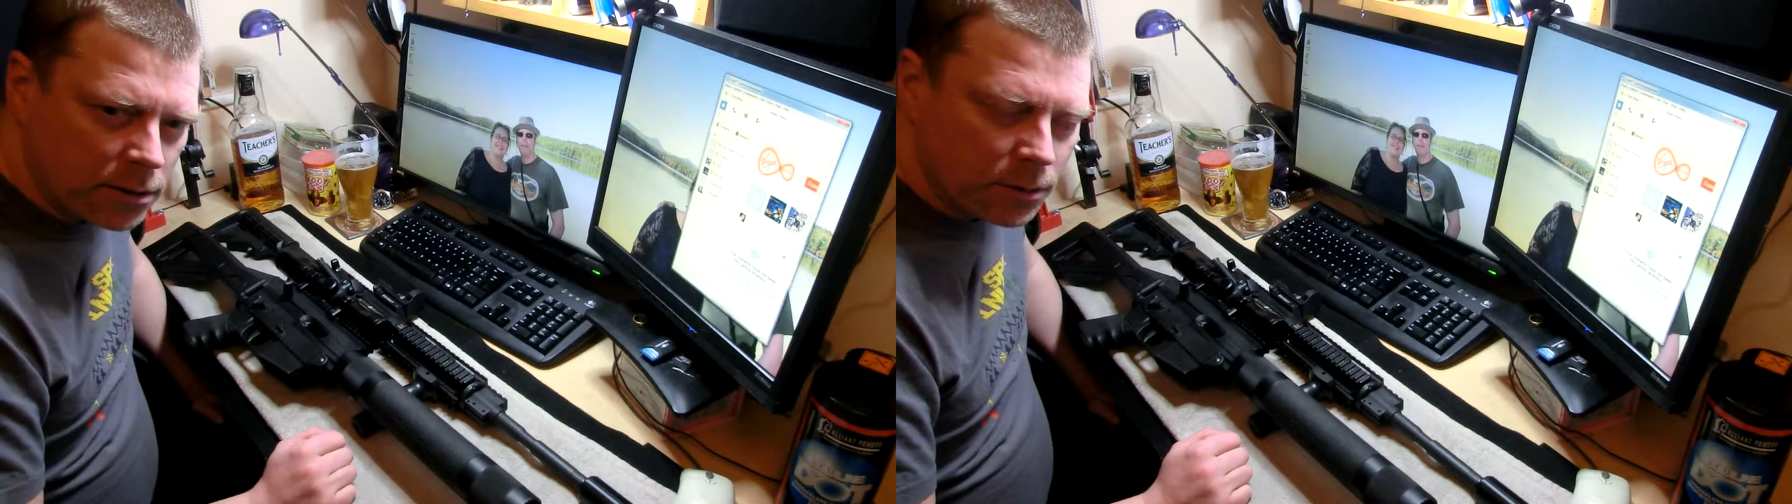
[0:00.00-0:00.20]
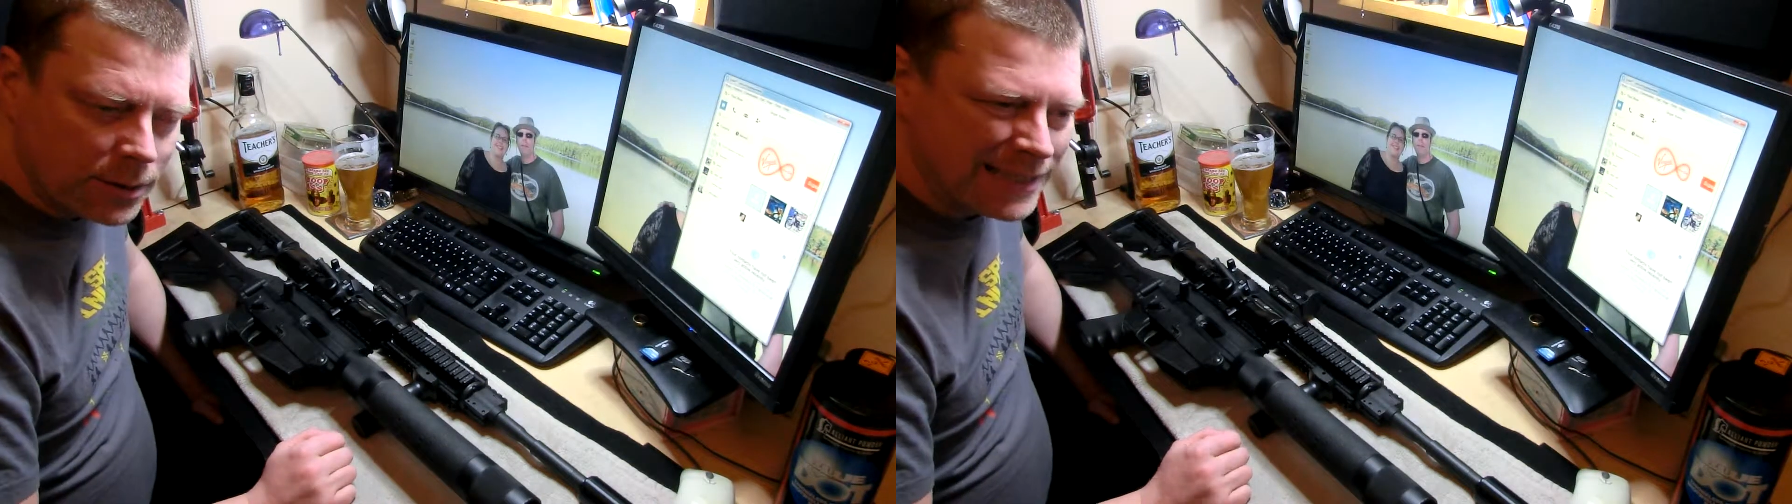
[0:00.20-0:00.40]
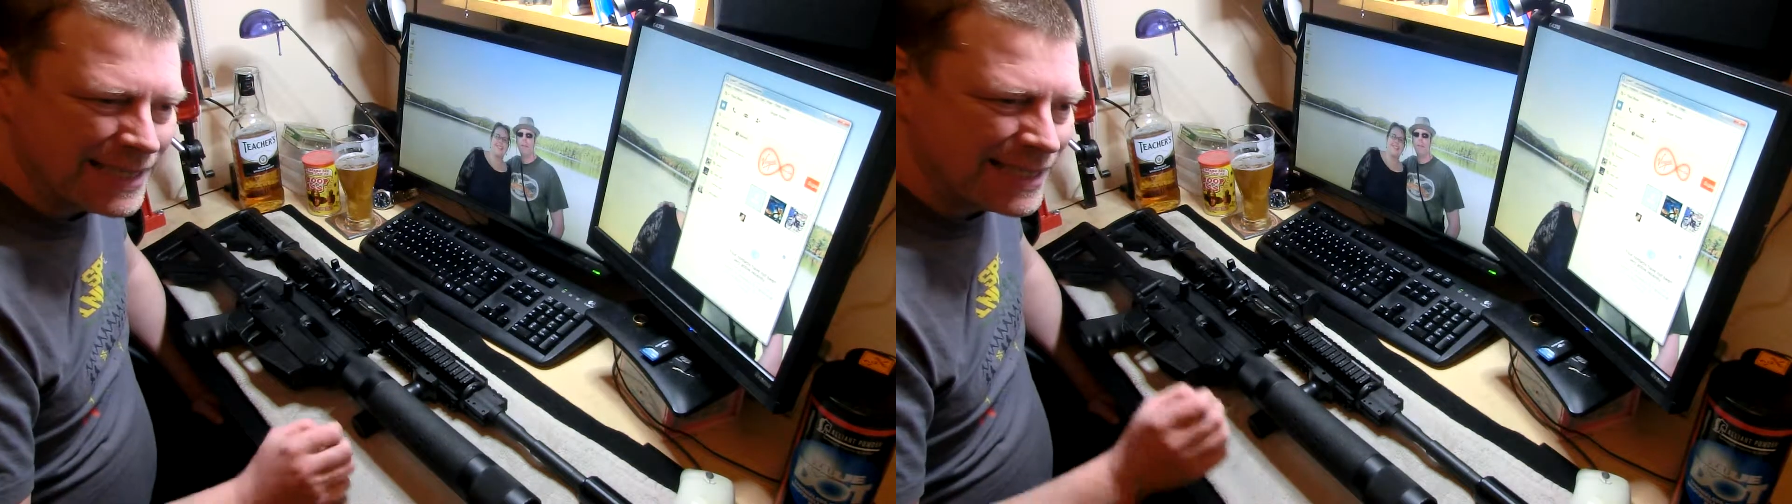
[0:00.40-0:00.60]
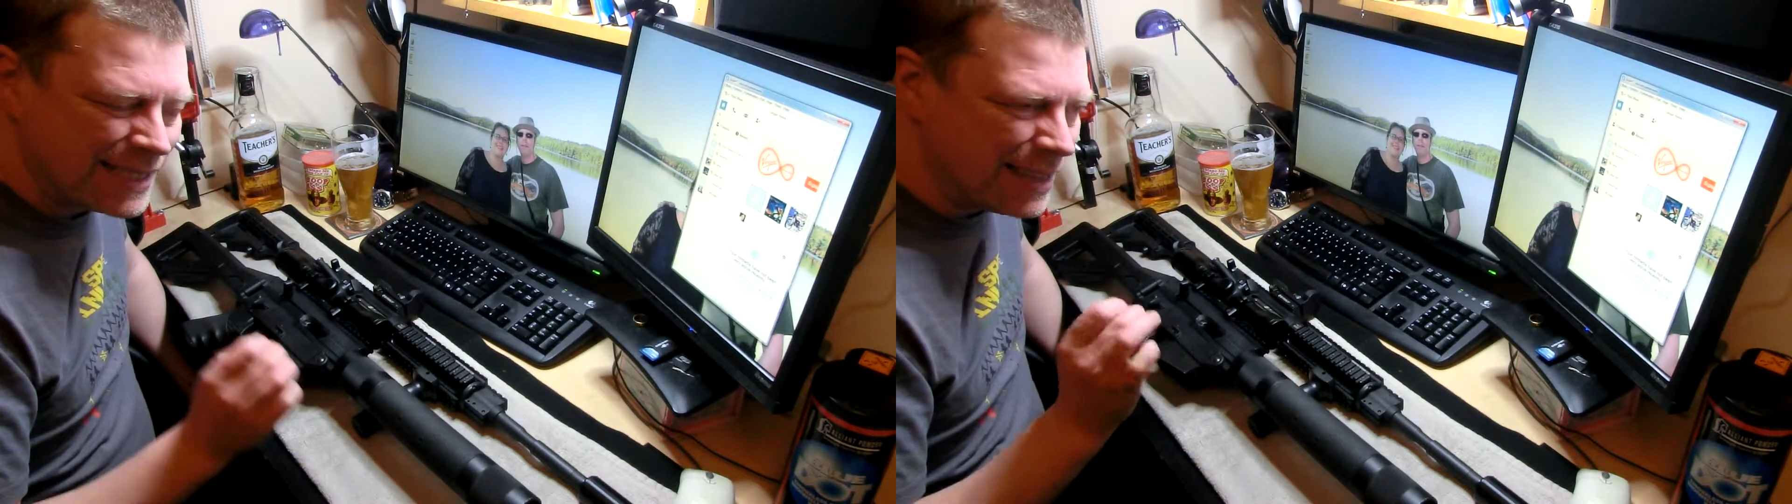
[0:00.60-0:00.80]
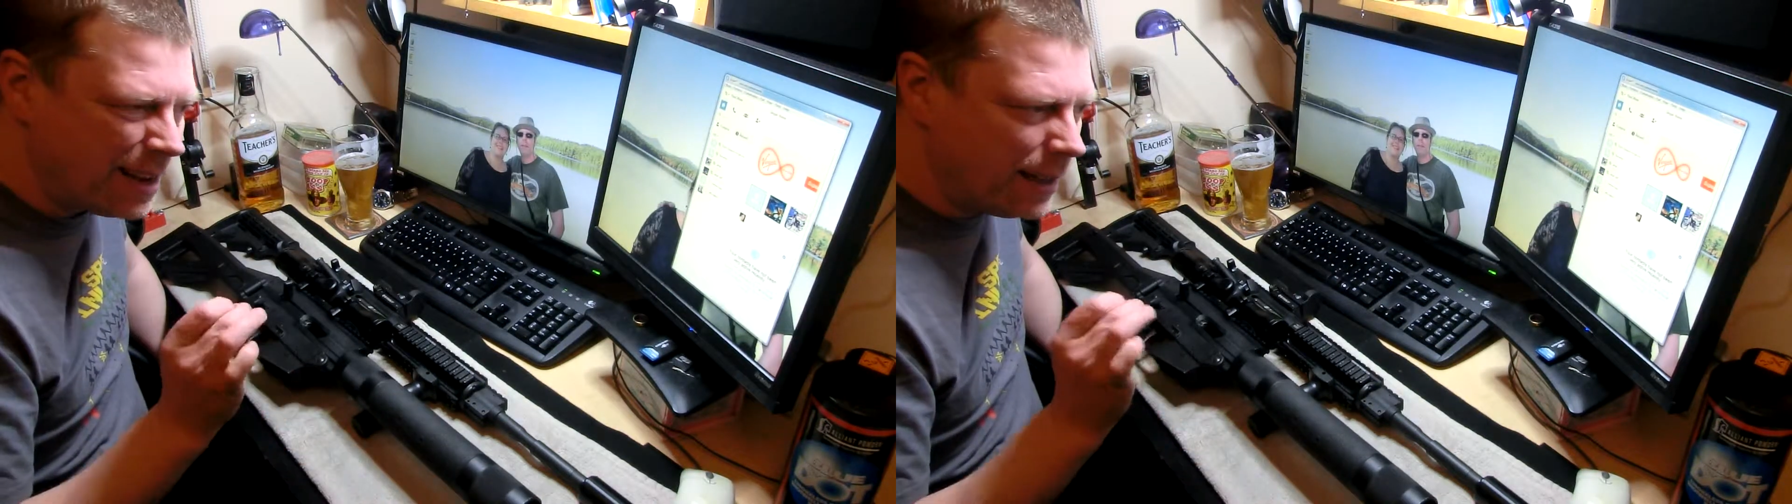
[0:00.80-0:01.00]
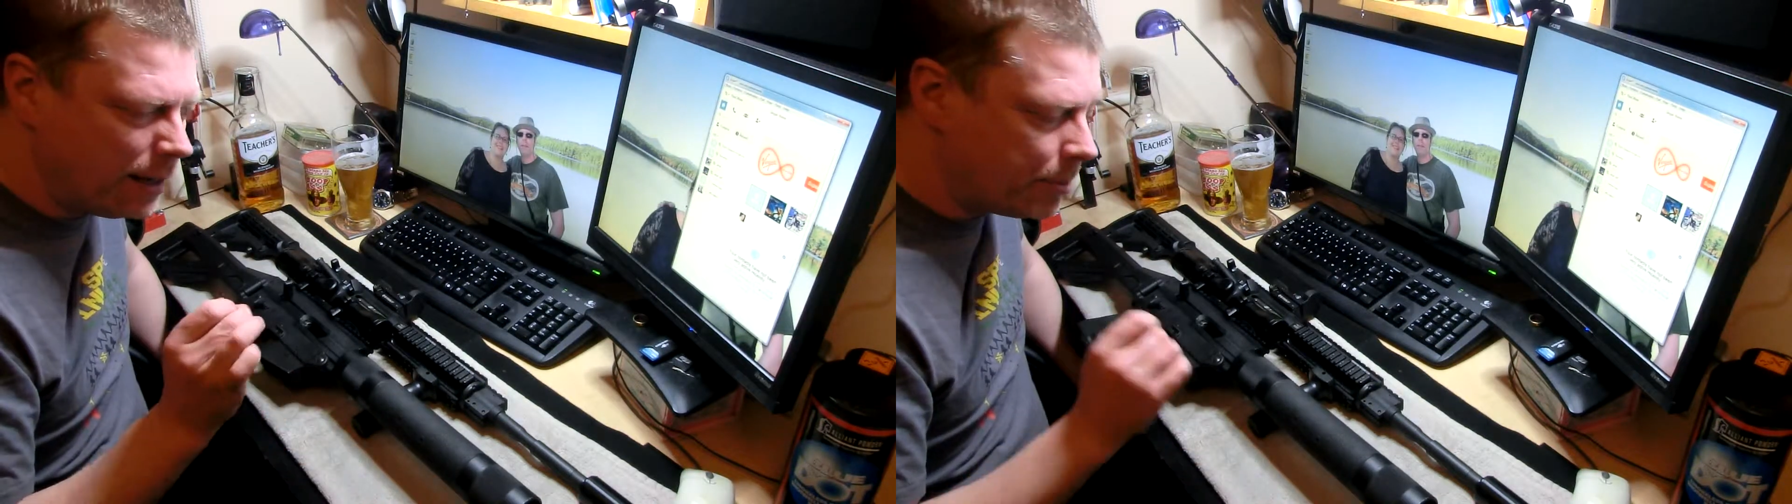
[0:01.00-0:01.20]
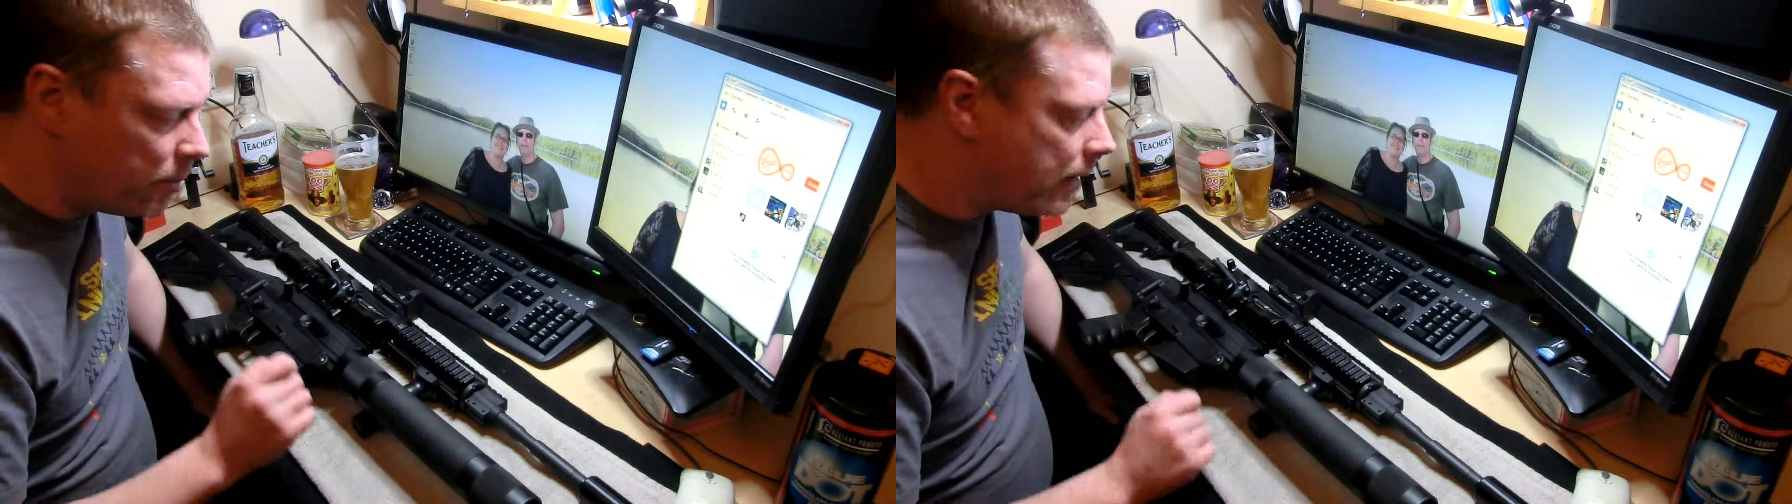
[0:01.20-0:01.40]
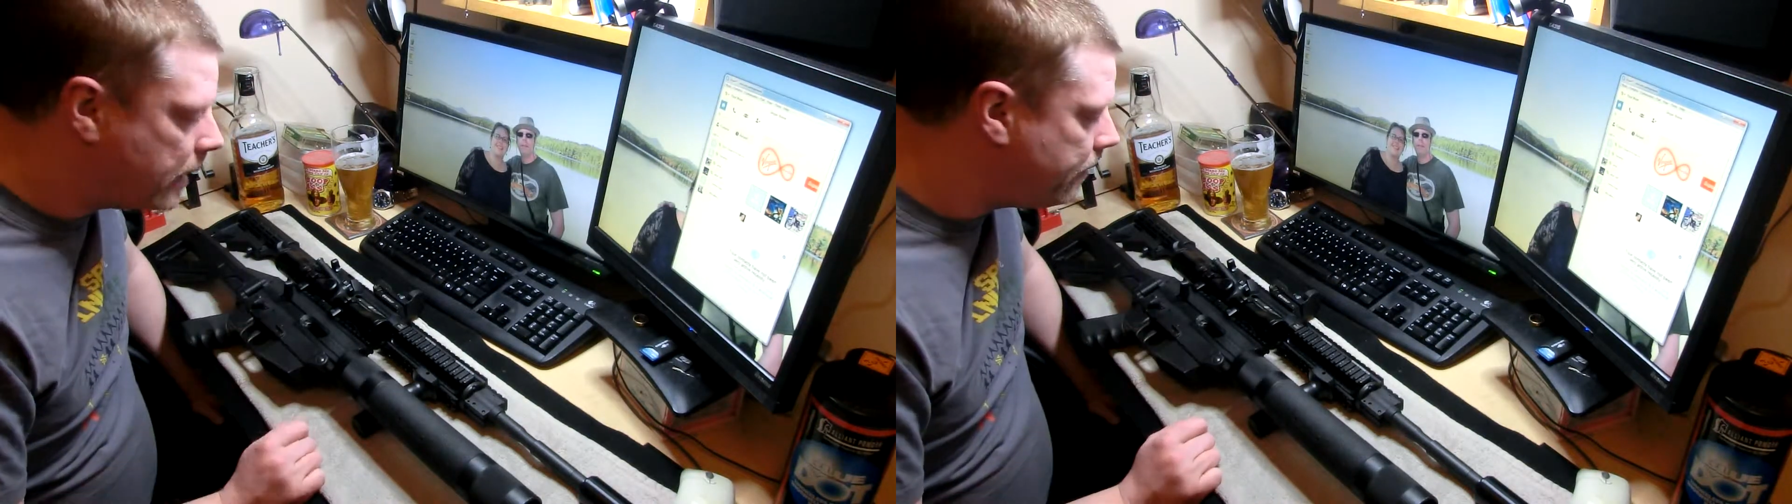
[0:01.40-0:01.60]
so it's just slightly
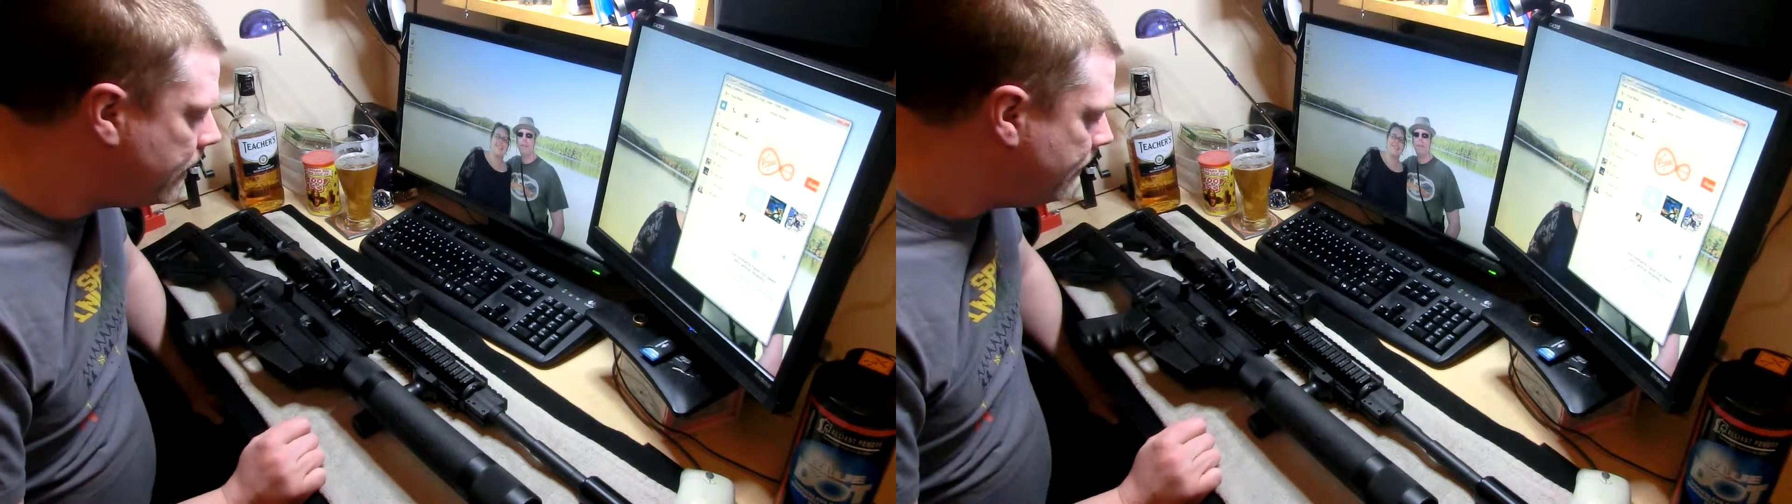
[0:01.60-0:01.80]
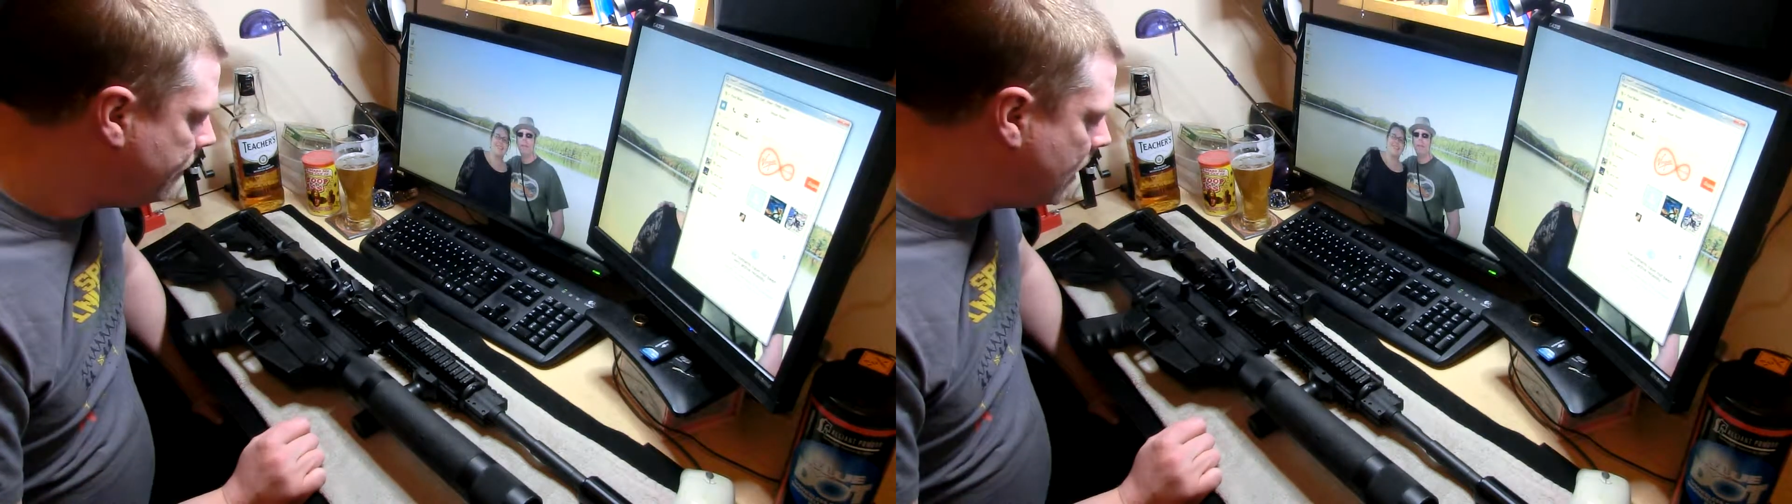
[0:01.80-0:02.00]
more accurate.